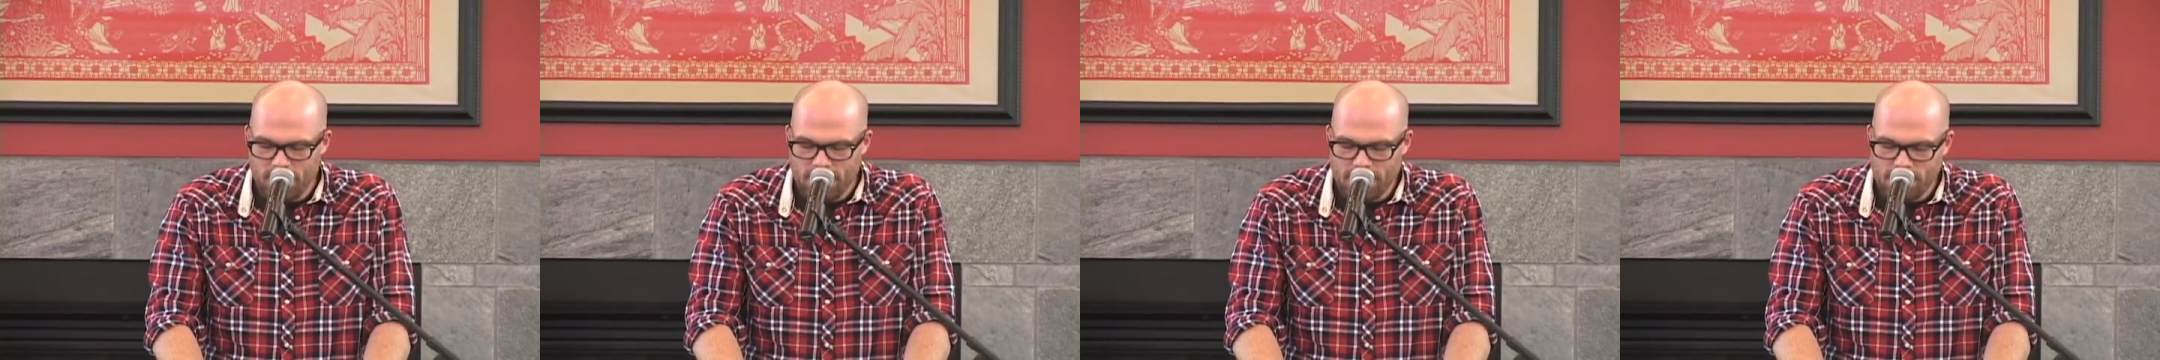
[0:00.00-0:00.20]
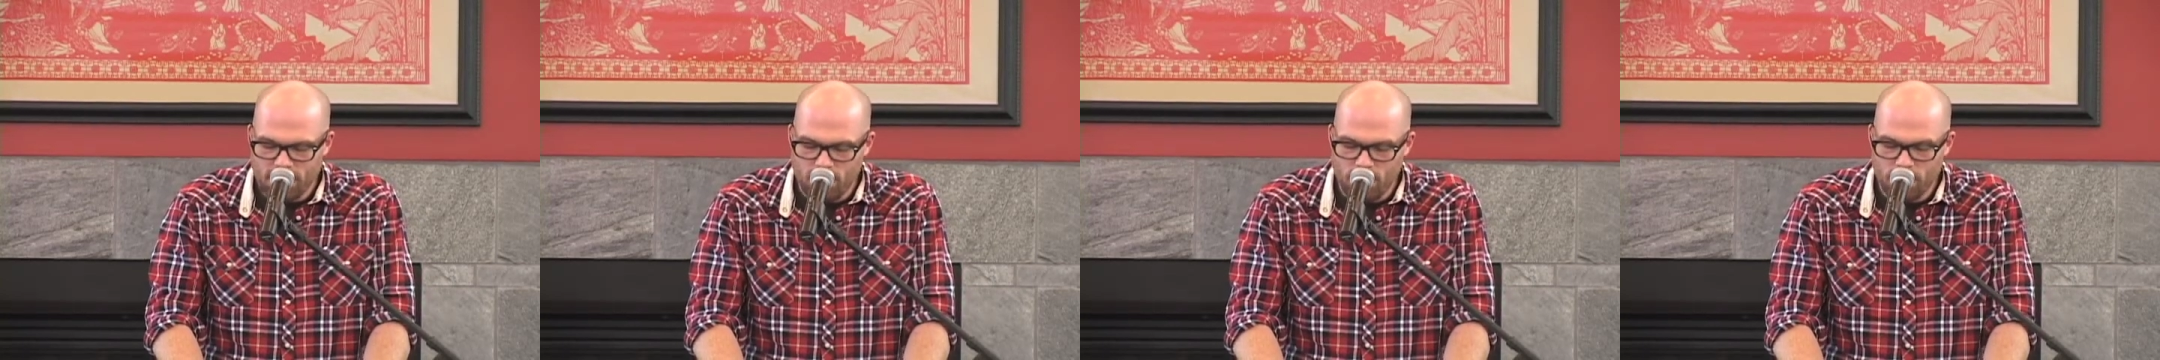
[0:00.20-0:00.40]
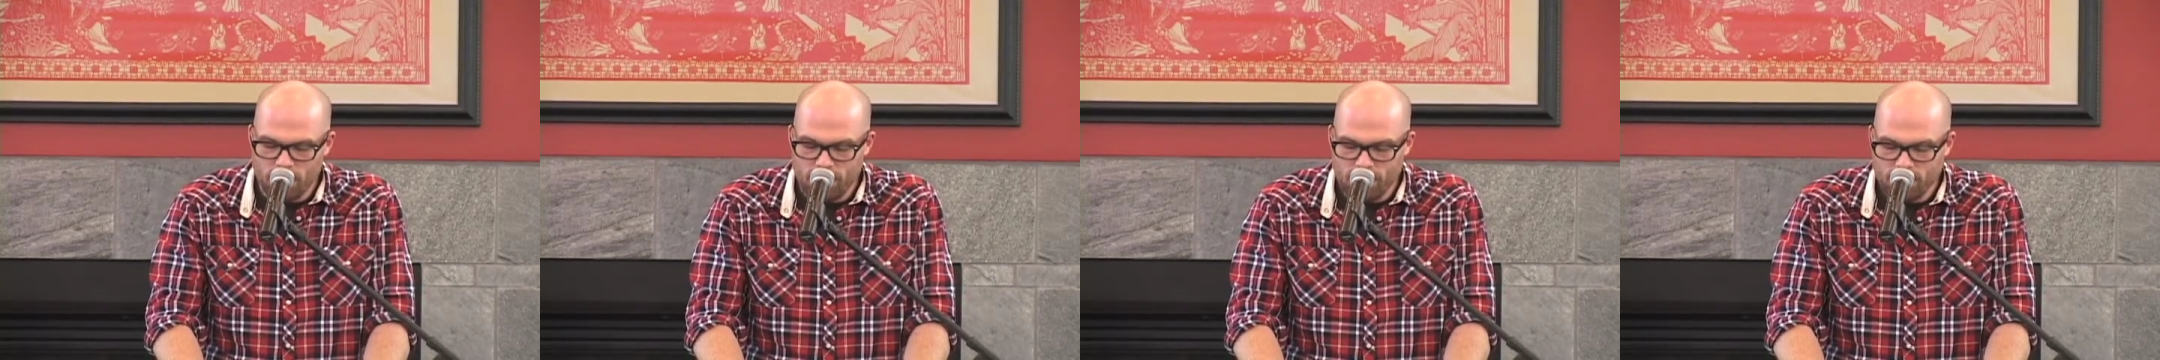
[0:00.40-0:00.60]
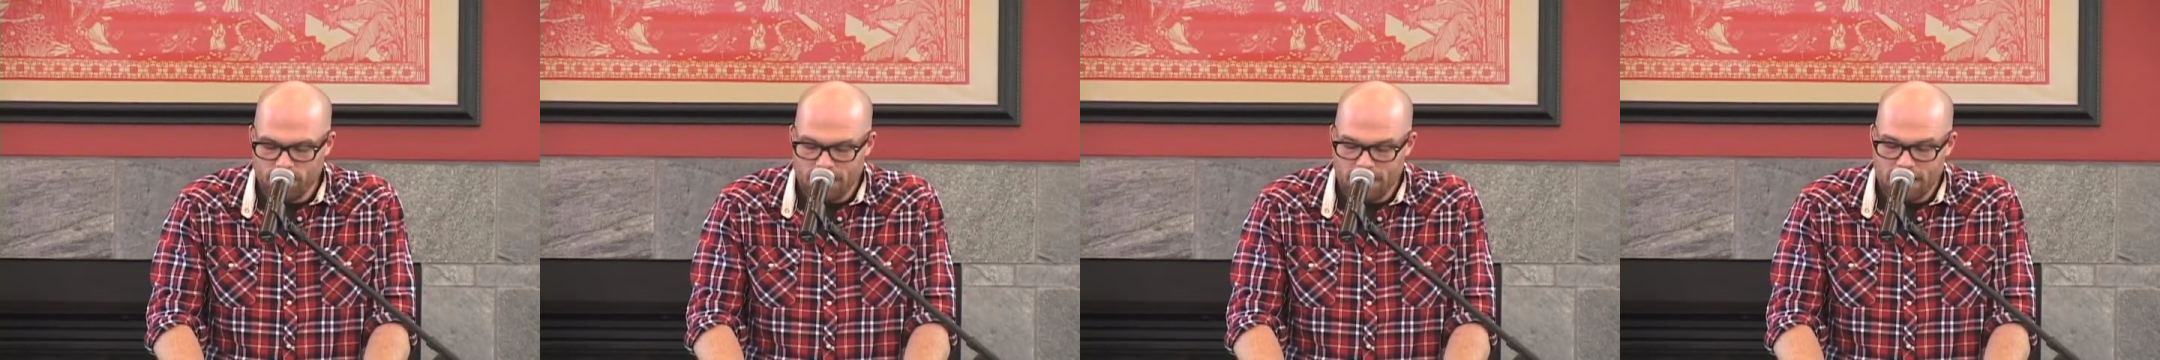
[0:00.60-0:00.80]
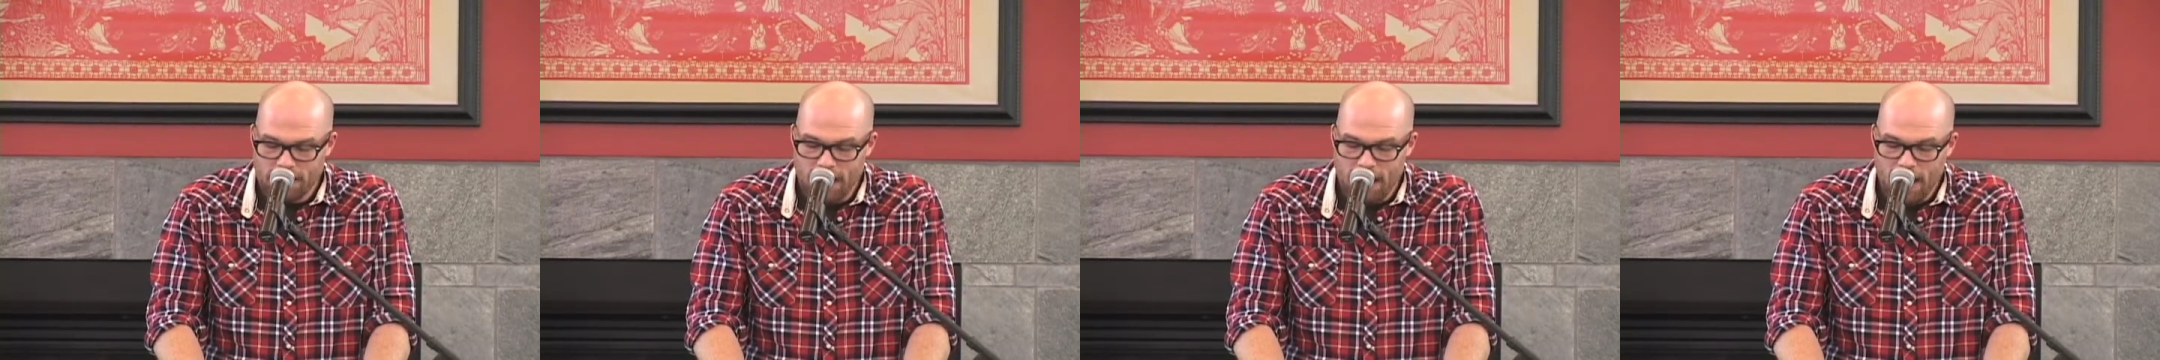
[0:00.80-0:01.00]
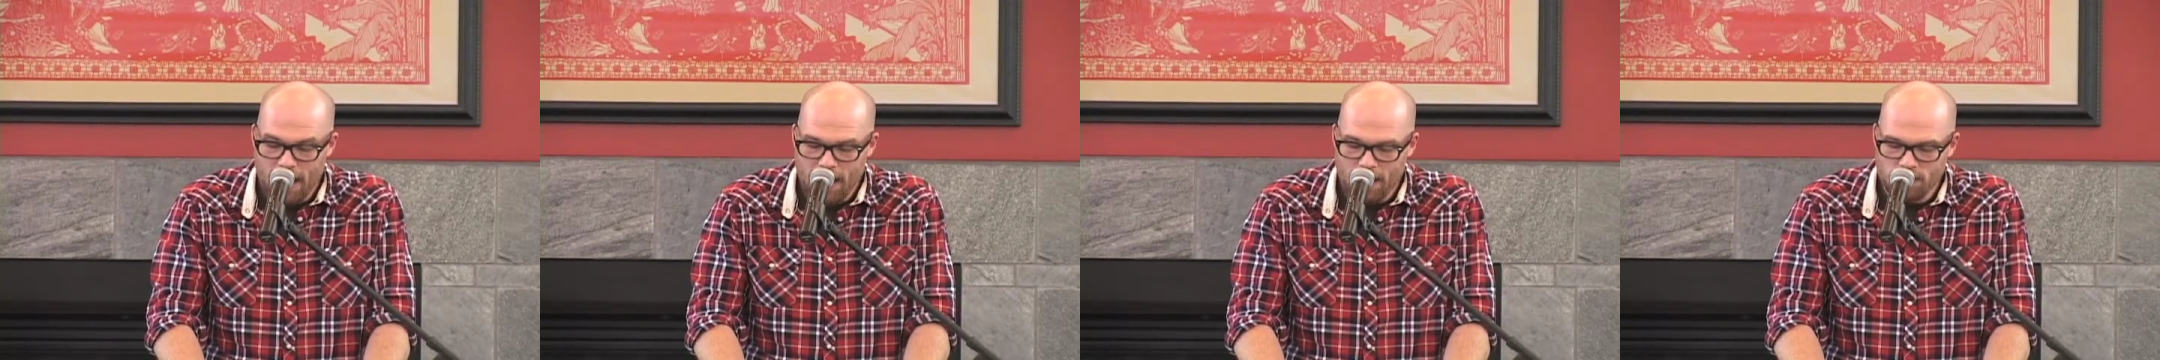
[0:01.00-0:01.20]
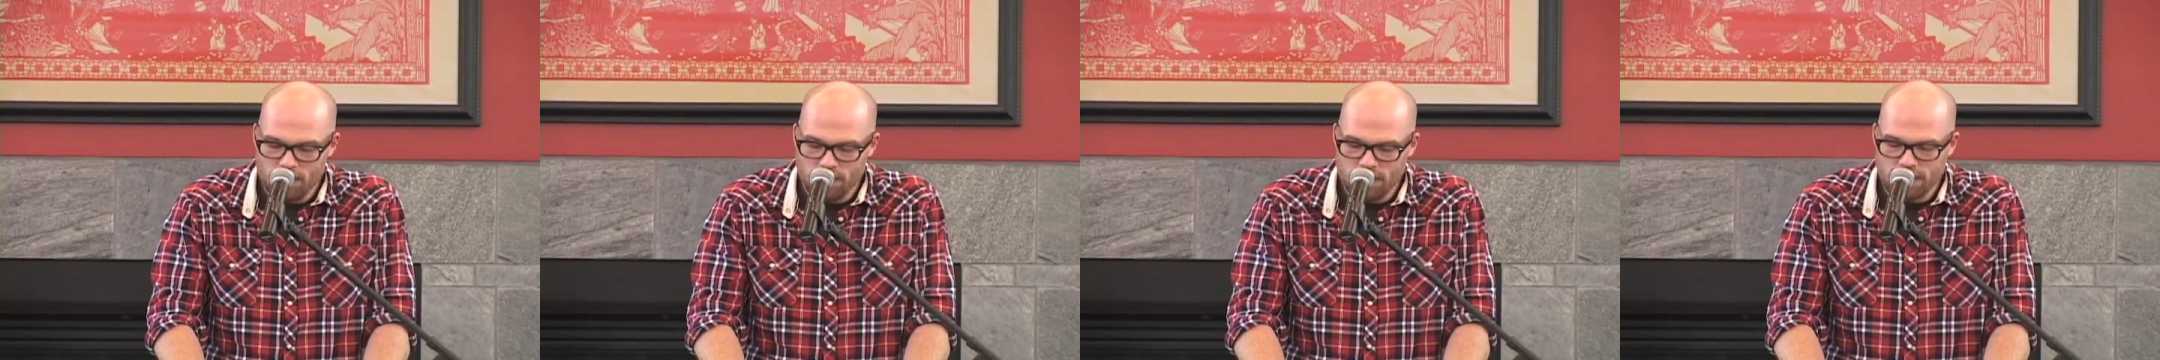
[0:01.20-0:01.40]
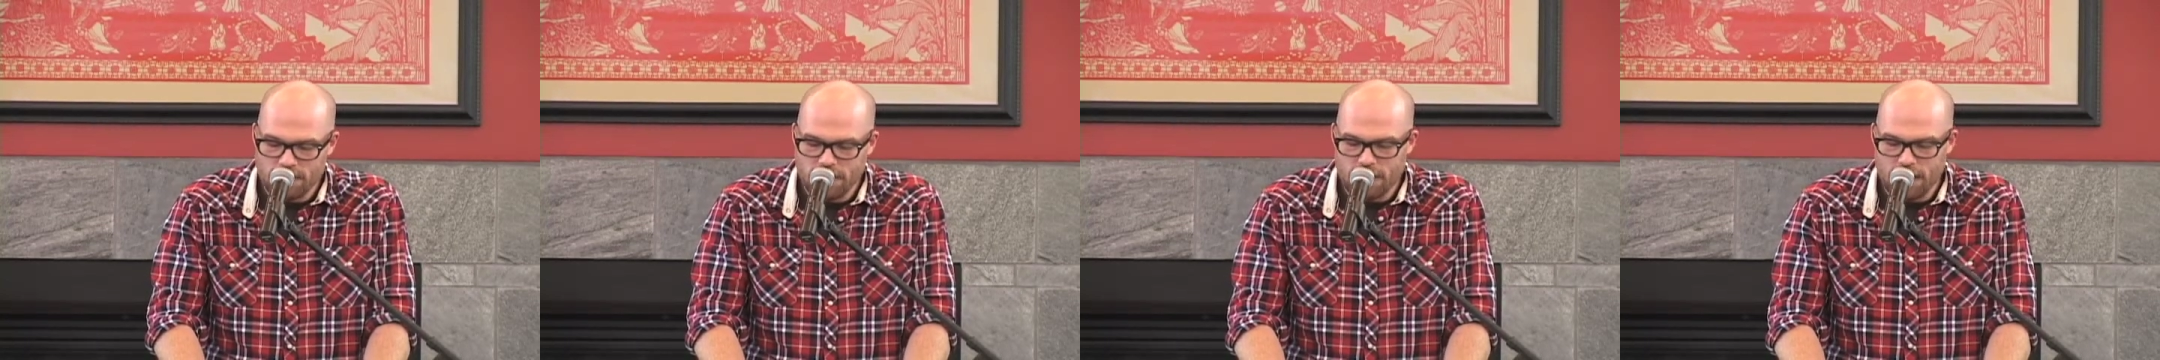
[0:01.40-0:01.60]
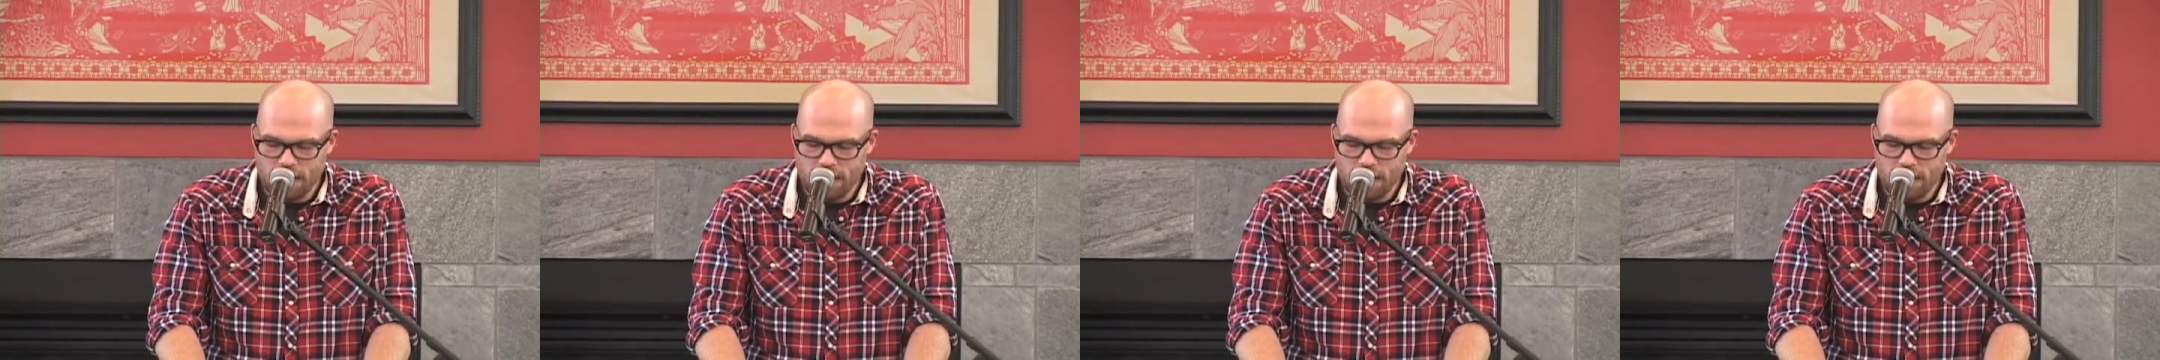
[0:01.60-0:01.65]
he'd already written hundreds and